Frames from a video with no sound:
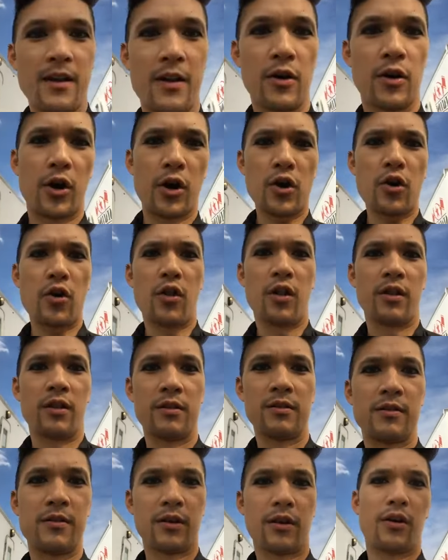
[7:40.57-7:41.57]
Earl!
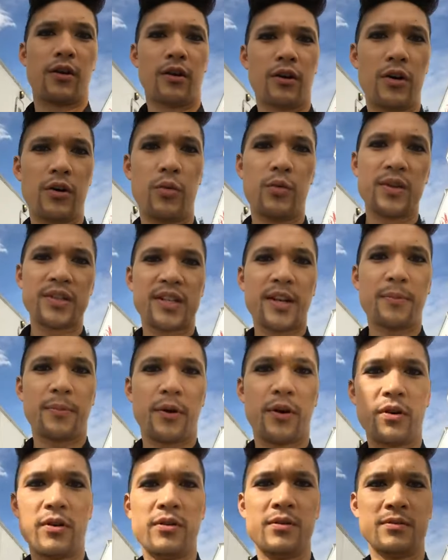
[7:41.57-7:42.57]
Earl, what's up,
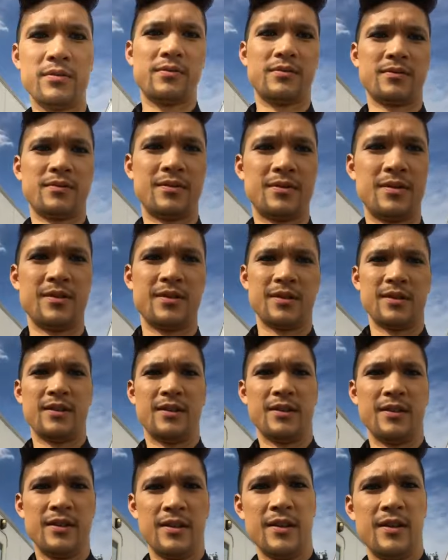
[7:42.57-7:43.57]
Earl?
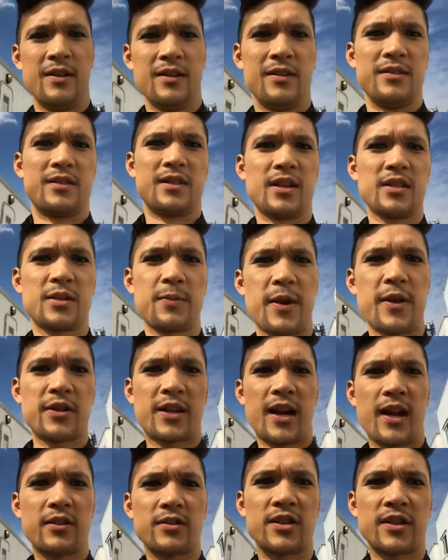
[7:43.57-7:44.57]
Tell us about your
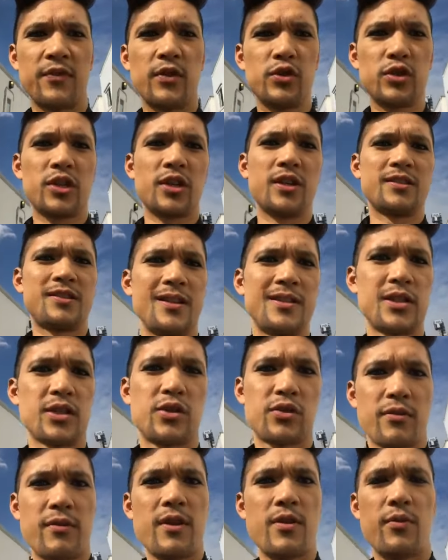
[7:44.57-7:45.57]
character's evolution in season
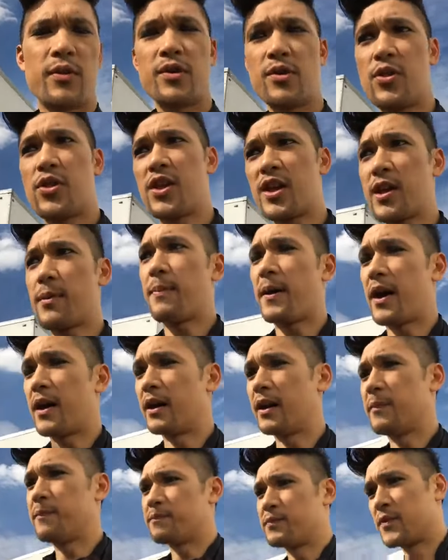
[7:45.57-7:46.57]
3. What do you think about
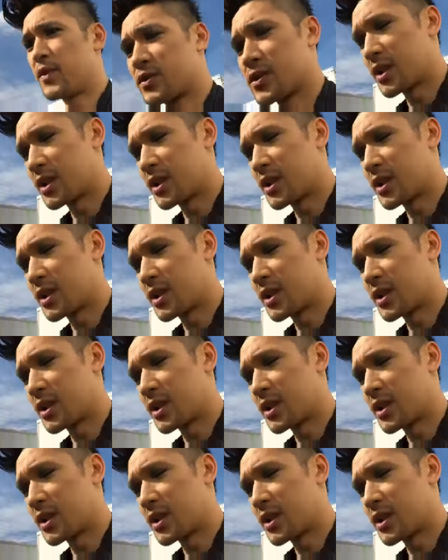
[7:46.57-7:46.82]
it? There's